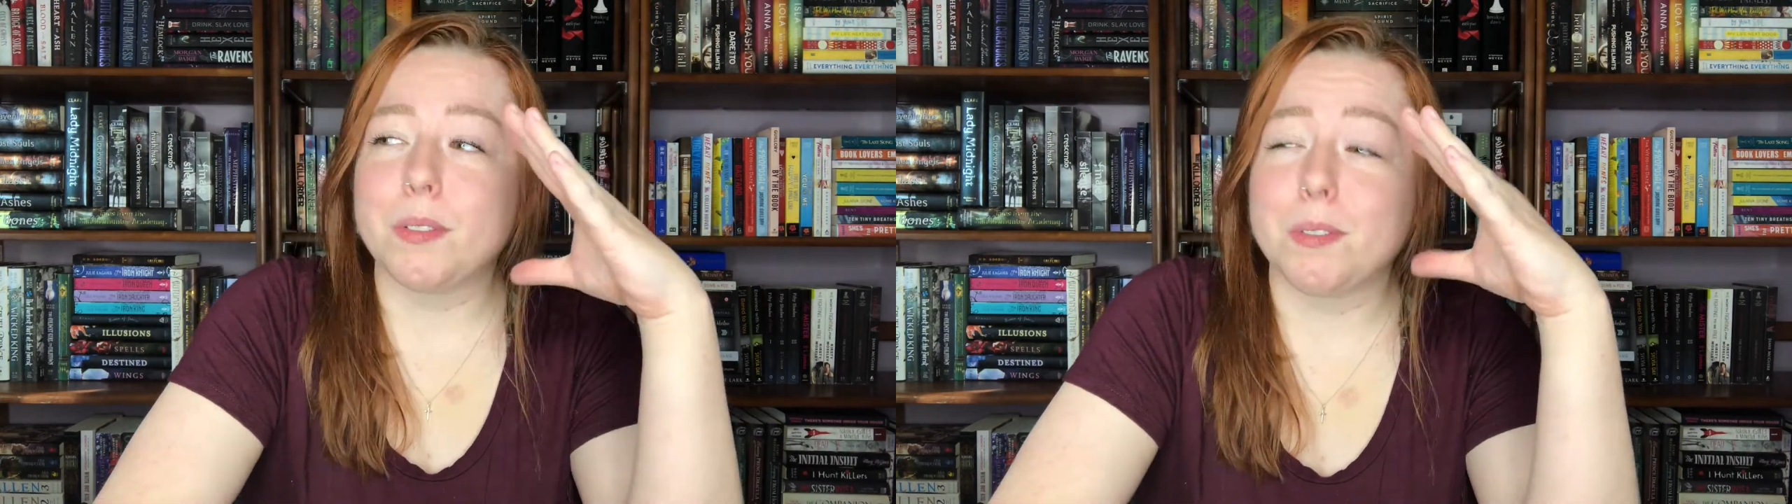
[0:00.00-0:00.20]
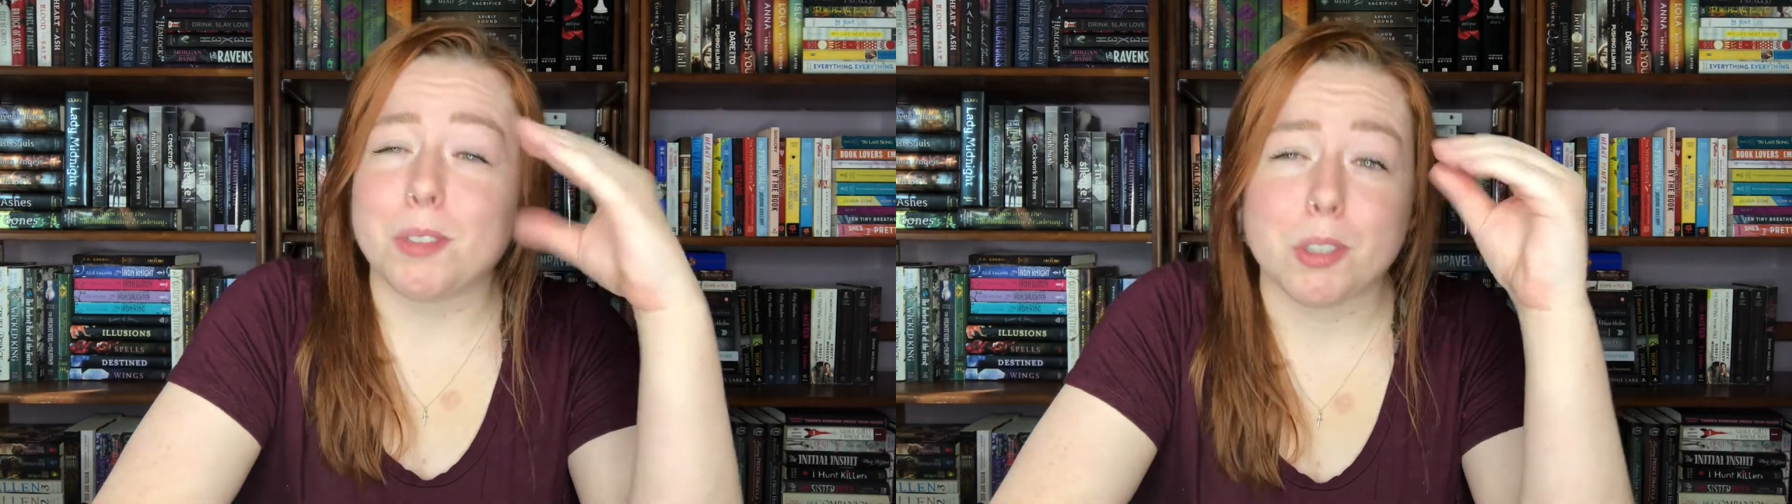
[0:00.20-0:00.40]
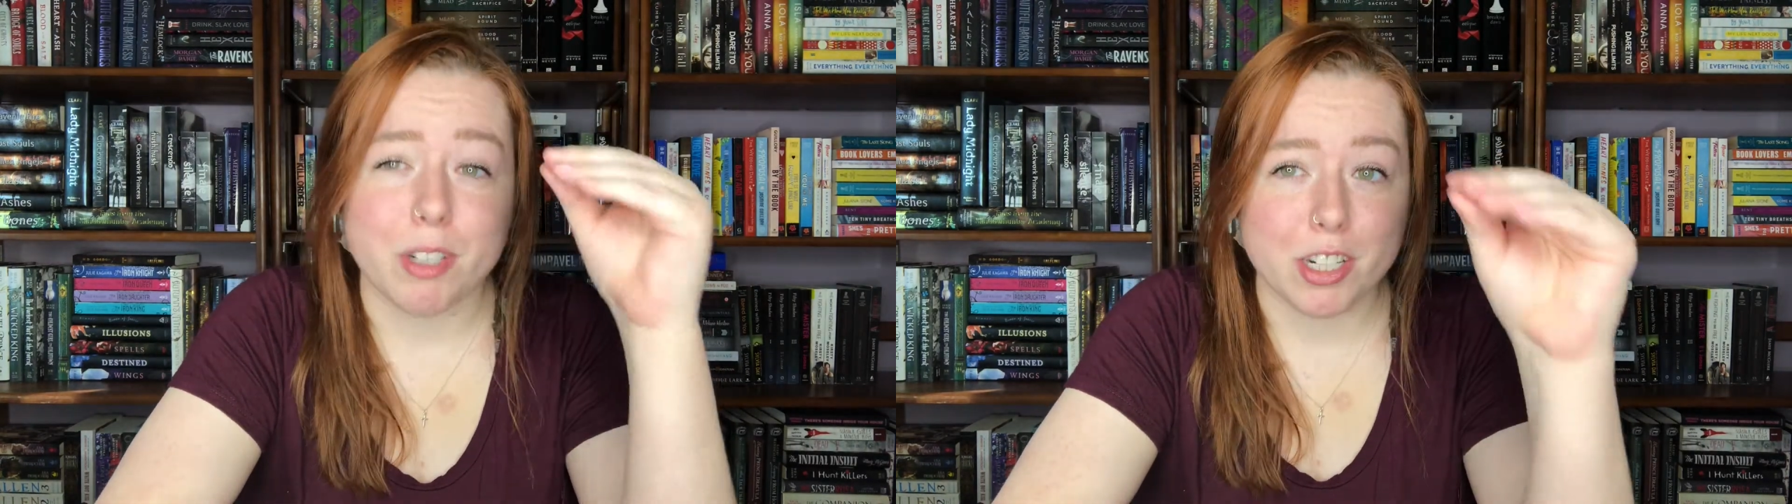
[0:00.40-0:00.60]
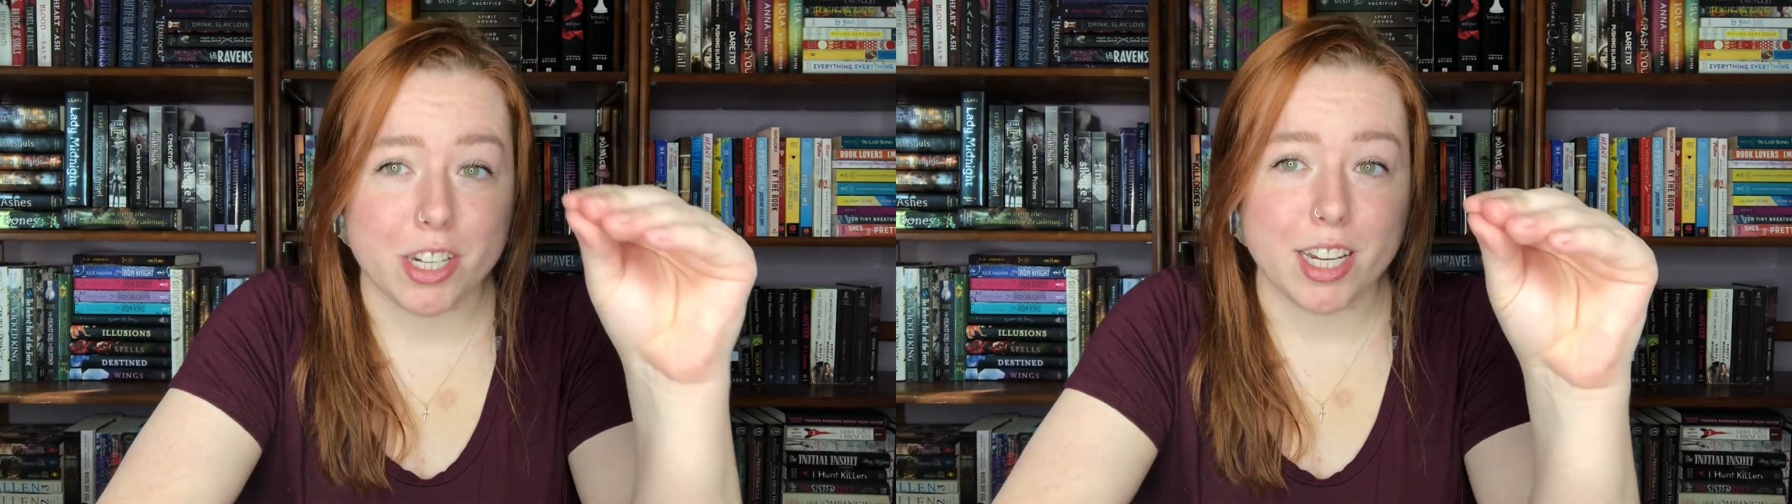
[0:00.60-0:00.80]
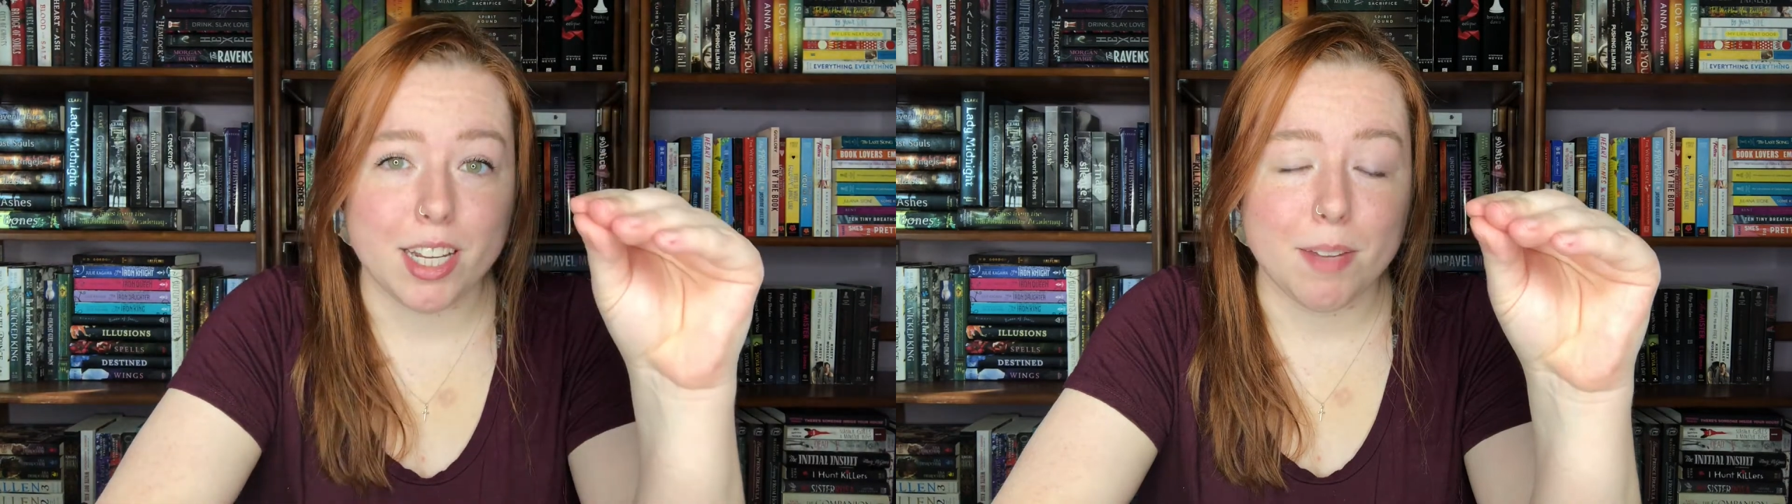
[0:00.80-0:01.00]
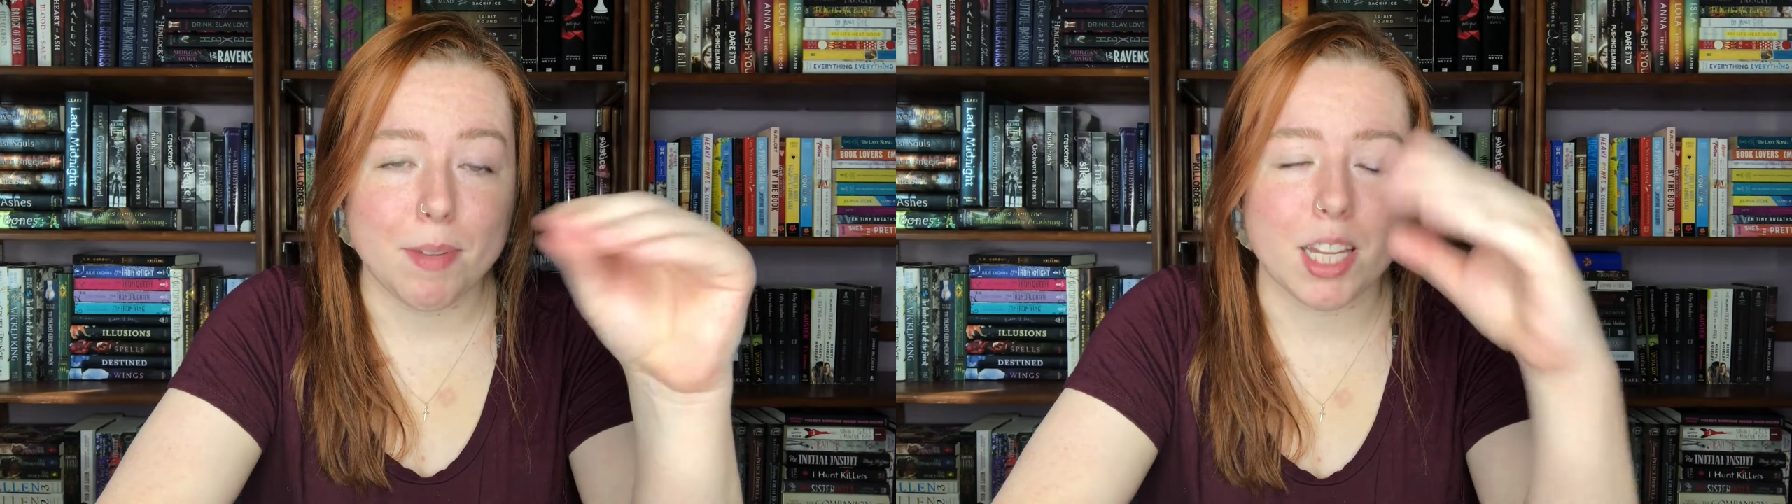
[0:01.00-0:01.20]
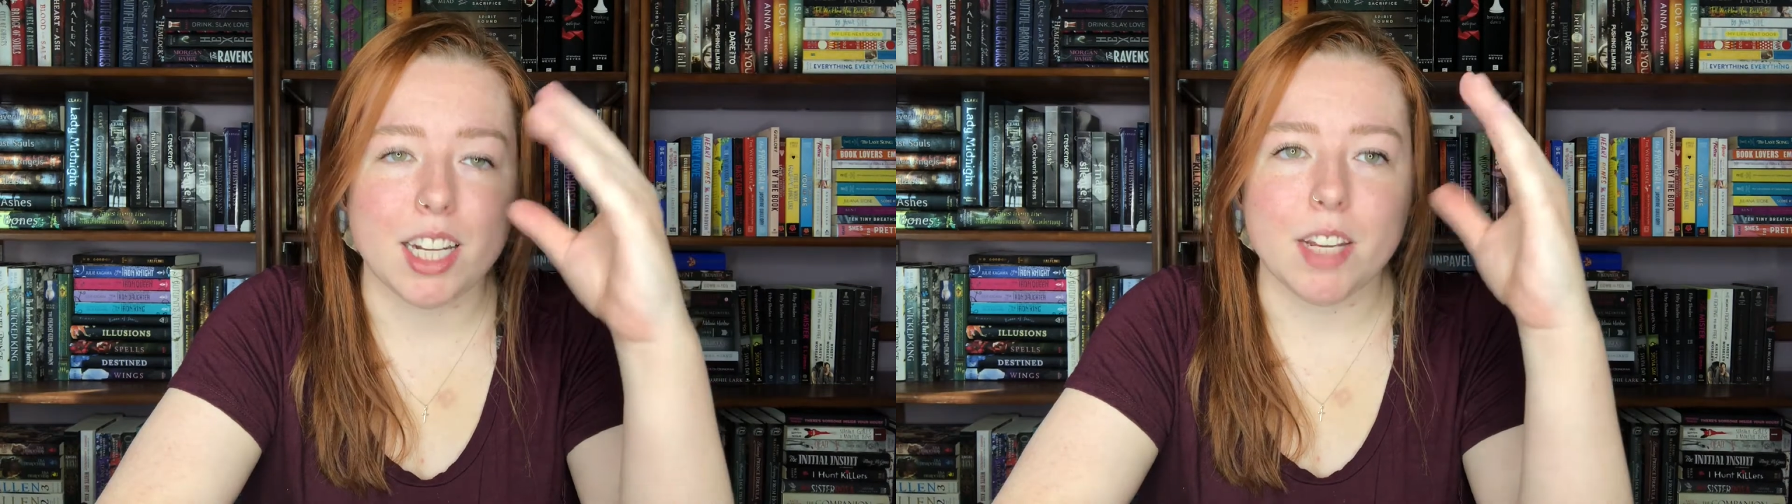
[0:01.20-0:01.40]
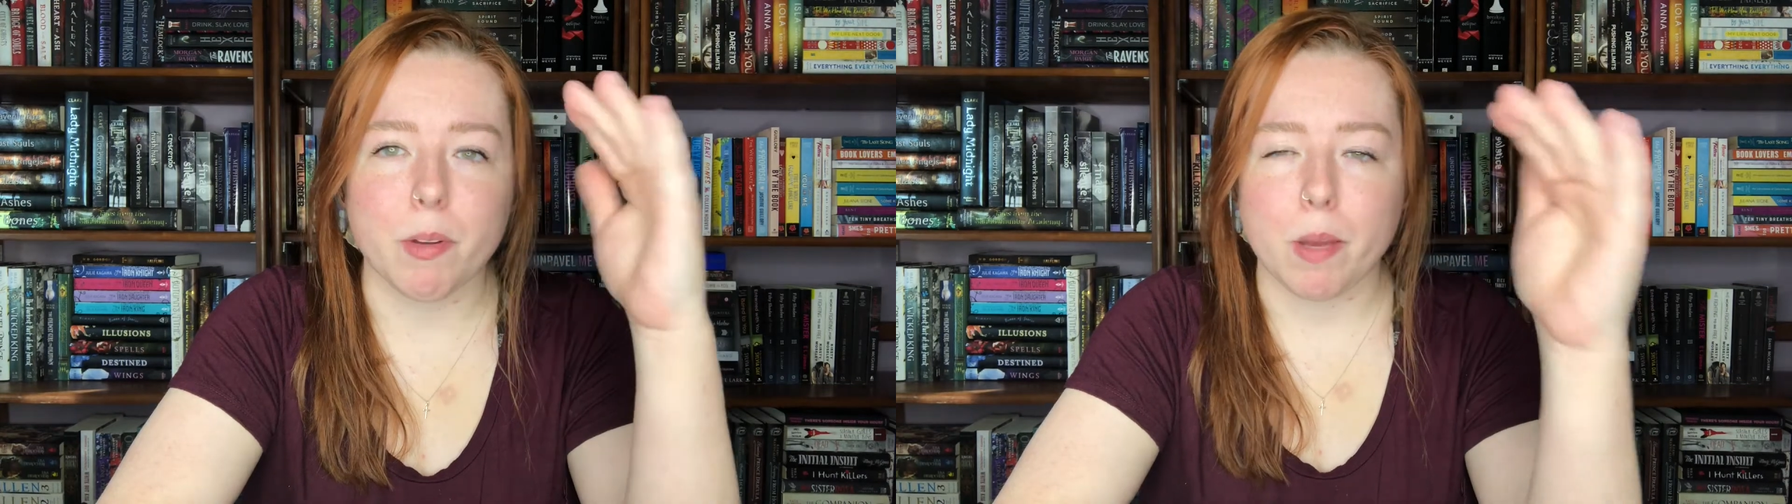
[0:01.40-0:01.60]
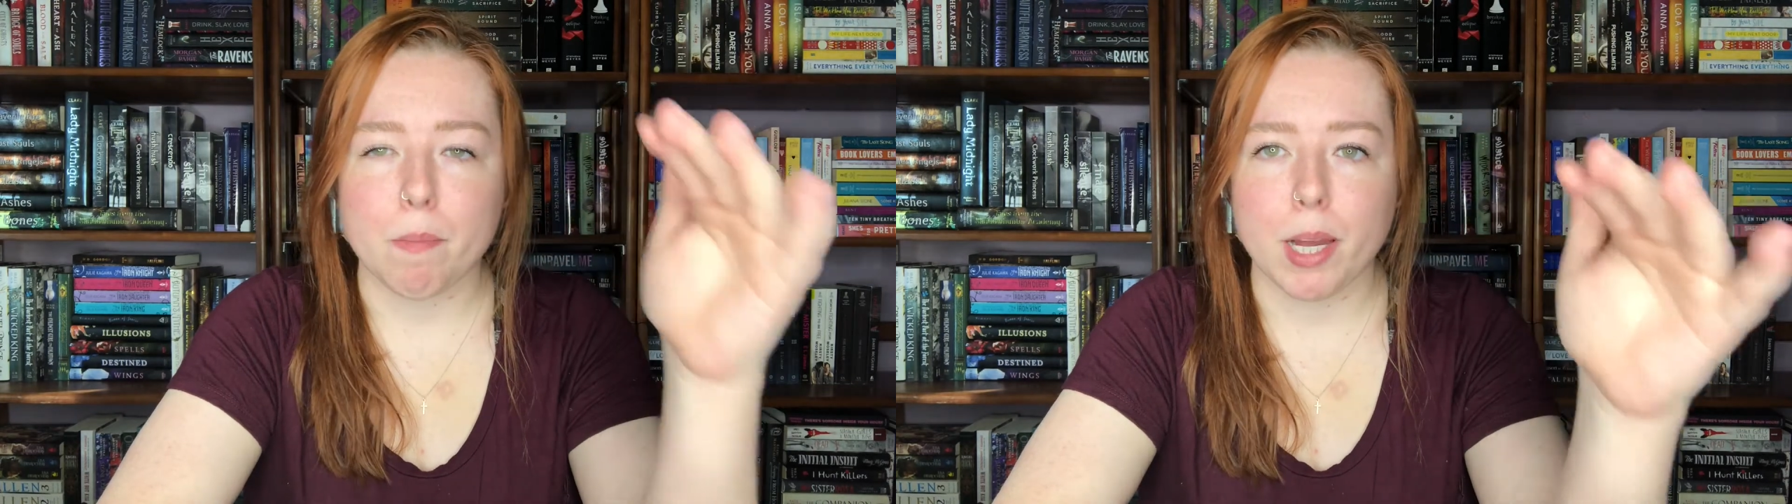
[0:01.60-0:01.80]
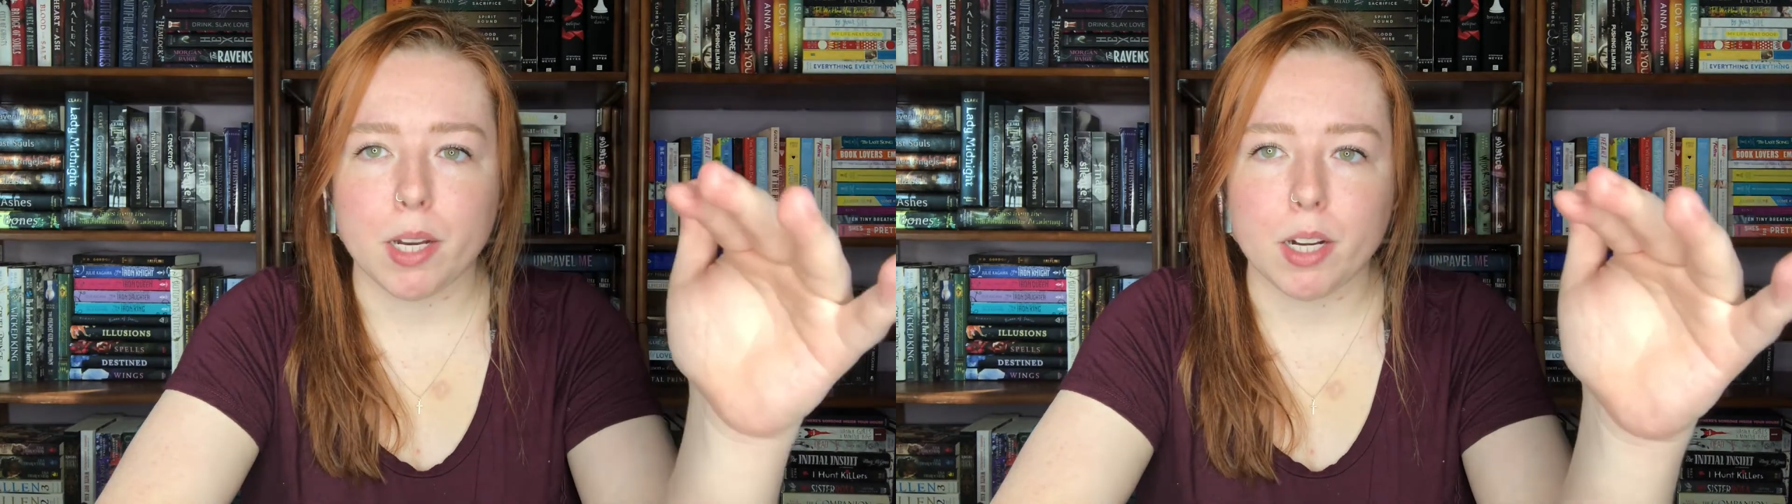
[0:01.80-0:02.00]
was cringy, but then it would get
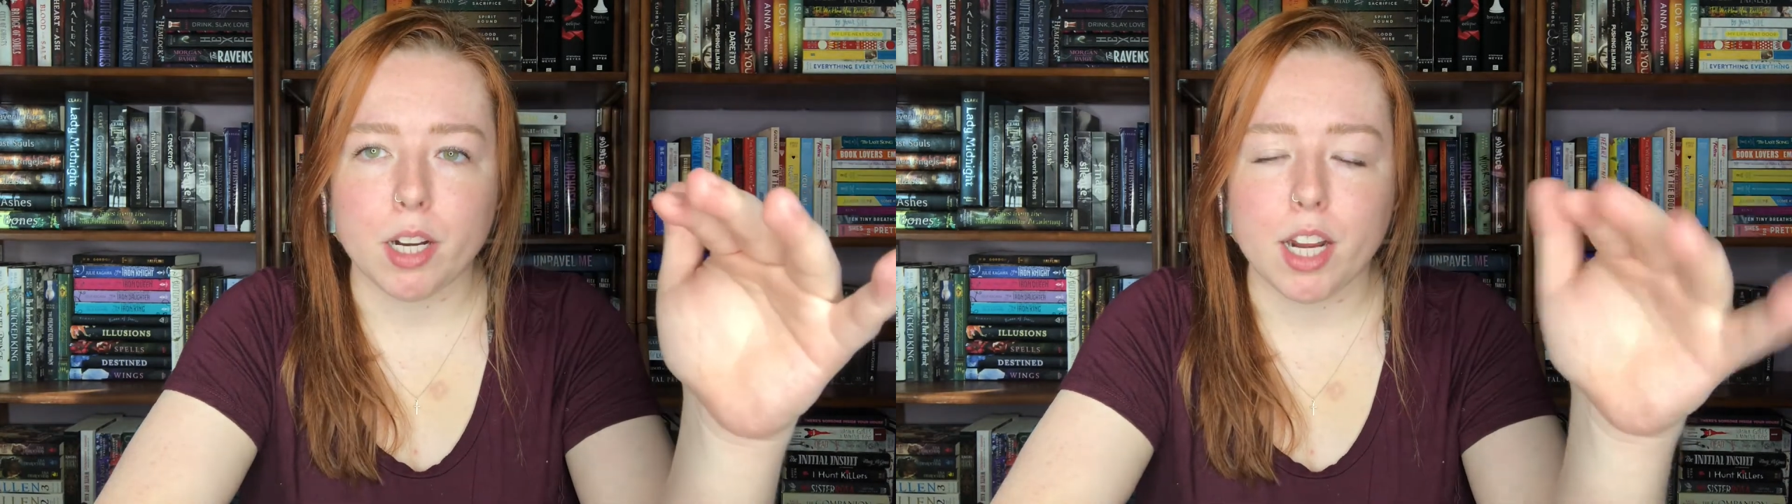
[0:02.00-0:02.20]
better,